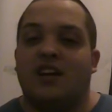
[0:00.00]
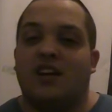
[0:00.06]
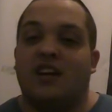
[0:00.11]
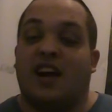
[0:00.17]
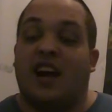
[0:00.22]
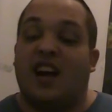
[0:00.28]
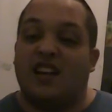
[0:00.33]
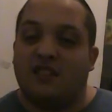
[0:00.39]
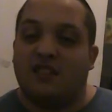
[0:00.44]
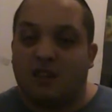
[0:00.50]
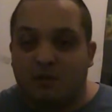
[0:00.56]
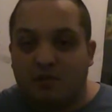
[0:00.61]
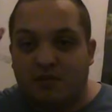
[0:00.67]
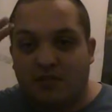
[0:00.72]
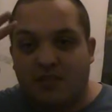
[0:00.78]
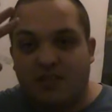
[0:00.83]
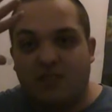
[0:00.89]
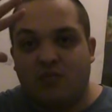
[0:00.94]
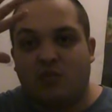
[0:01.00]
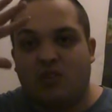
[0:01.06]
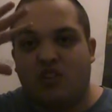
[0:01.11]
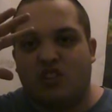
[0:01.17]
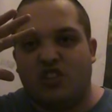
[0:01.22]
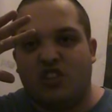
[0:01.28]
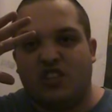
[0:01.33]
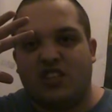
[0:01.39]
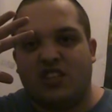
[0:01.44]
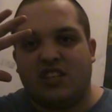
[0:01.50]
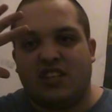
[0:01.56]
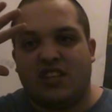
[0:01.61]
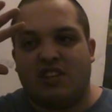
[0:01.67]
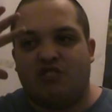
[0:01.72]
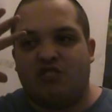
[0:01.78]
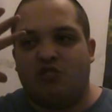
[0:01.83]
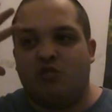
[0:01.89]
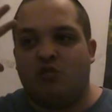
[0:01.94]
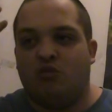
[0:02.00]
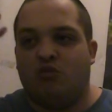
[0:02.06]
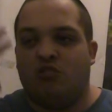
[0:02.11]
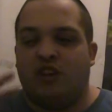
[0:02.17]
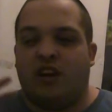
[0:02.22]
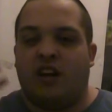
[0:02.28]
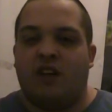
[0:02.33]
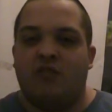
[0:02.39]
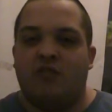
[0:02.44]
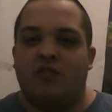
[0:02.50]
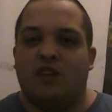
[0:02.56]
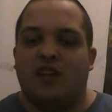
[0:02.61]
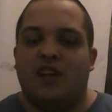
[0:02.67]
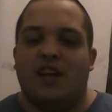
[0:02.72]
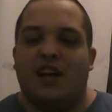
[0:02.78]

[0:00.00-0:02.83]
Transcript: I loved watching Akashi go down,